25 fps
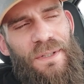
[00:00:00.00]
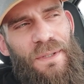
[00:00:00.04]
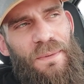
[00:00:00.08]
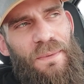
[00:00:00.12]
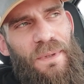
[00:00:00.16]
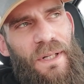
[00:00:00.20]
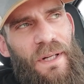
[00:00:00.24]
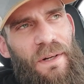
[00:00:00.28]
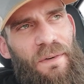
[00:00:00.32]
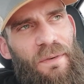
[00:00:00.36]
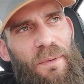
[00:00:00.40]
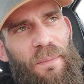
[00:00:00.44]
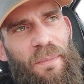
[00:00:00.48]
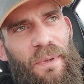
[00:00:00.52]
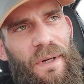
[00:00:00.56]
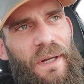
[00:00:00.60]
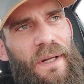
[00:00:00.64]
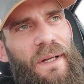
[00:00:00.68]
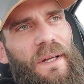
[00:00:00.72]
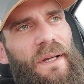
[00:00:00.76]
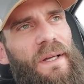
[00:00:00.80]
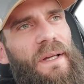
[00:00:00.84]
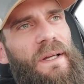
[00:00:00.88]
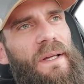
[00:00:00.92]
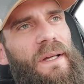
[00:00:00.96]
or whatever. But
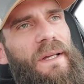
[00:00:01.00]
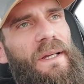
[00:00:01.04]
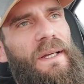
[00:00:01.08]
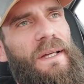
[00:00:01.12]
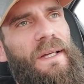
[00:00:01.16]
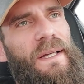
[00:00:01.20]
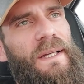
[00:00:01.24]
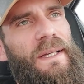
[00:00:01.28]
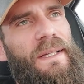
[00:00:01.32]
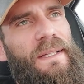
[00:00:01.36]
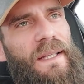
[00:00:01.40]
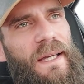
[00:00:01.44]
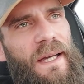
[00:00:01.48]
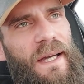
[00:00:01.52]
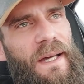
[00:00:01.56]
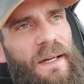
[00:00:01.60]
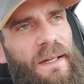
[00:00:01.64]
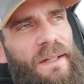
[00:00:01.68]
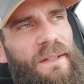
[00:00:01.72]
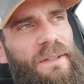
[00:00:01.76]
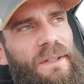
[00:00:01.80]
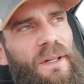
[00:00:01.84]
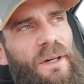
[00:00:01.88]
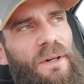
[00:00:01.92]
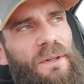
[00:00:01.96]
yeah,
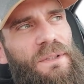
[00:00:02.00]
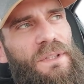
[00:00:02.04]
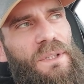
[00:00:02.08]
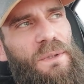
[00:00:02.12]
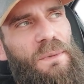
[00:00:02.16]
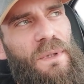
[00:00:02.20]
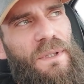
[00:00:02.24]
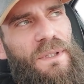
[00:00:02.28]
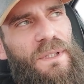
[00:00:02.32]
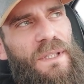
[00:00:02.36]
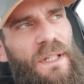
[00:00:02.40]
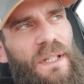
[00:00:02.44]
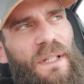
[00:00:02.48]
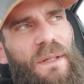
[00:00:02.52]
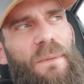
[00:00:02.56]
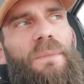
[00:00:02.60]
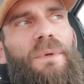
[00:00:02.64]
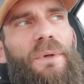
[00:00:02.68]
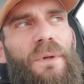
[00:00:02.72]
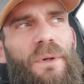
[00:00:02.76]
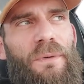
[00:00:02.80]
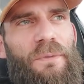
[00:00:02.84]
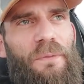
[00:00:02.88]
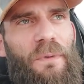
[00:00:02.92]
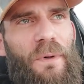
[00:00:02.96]
no, she wasn't in the
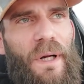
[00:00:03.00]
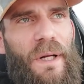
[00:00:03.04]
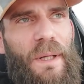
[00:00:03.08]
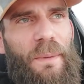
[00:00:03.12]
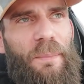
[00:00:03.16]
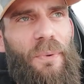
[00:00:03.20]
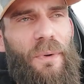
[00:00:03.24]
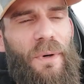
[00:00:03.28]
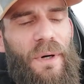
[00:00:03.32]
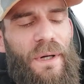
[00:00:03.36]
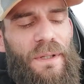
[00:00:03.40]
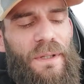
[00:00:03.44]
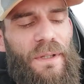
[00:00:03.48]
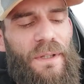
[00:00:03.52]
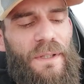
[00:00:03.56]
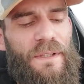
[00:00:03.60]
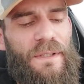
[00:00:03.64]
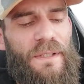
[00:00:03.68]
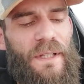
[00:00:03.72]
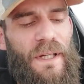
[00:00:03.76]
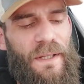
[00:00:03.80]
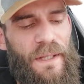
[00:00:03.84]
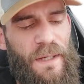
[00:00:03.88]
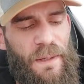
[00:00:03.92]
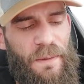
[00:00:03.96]
mood for any pointers.
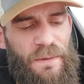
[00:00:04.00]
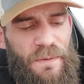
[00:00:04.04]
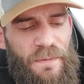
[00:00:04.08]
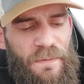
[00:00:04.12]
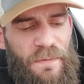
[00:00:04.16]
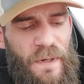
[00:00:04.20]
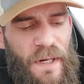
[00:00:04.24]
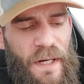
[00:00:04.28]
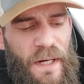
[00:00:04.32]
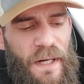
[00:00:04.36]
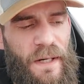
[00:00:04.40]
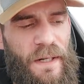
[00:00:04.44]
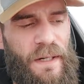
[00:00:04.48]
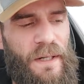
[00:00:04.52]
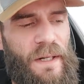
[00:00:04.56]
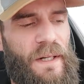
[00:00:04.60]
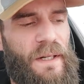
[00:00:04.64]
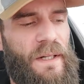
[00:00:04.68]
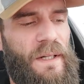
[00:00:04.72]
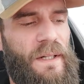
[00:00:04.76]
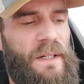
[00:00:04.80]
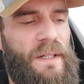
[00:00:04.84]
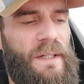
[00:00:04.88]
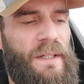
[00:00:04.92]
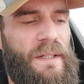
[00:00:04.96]
That was fair.
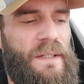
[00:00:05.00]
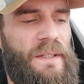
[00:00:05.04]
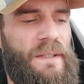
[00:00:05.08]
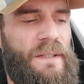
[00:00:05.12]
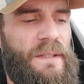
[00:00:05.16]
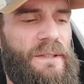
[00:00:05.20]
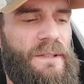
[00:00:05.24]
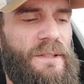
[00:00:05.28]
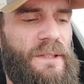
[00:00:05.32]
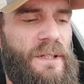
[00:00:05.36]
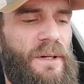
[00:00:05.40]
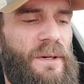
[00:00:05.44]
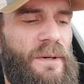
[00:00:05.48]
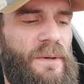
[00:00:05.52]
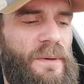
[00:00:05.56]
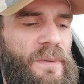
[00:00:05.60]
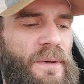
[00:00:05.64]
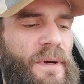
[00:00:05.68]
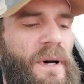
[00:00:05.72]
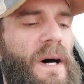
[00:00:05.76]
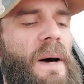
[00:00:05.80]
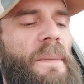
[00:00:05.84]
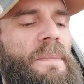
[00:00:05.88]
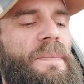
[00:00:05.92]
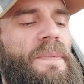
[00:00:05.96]

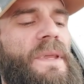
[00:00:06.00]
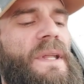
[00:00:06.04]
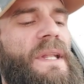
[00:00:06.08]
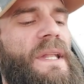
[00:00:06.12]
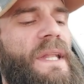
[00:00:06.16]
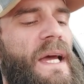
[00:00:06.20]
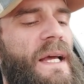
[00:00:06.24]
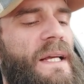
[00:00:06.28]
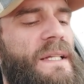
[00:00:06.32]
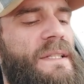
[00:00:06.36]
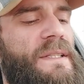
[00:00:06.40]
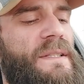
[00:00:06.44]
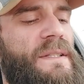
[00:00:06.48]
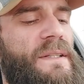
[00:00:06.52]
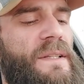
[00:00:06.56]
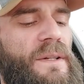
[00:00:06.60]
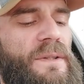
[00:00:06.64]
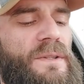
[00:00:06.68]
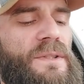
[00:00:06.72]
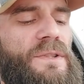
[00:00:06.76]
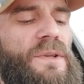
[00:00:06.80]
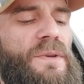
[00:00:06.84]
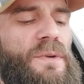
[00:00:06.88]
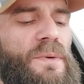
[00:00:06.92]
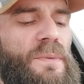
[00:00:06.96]
So up the next,
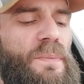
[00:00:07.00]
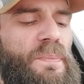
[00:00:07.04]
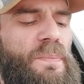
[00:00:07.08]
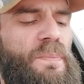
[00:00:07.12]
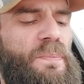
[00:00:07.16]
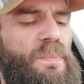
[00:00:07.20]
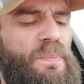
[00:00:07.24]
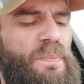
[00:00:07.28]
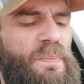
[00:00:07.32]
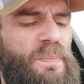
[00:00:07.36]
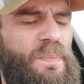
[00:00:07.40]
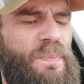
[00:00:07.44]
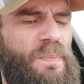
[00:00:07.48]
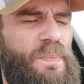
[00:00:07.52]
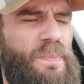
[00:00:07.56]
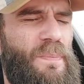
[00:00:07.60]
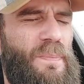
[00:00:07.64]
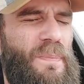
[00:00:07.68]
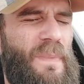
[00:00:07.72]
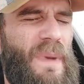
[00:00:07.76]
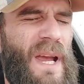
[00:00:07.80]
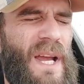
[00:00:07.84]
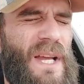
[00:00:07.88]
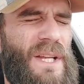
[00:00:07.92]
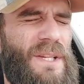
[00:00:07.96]
there's two
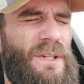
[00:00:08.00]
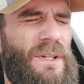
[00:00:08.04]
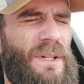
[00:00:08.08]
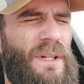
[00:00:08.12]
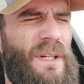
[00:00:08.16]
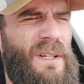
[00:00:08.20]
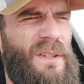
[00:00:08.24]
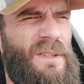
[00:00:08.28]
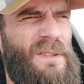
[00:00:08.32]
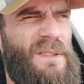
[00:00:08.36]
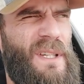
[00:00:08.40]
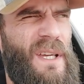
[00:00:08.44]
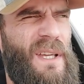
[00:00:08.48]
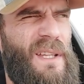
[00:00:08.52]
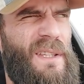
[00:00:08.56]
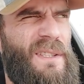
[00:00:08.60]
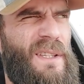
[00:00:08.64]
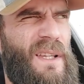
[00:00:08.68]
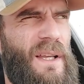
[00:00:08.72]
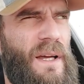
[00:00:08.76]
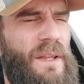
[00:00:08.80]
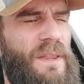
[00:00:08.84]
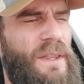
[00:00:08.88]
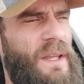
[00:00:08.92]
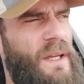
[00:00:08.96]
major hills. I
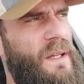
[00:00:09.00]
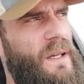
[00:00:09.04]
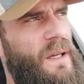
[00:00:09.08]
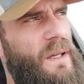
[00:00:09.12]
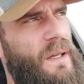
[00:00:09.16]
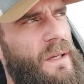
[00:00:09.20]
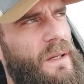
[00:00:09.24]
think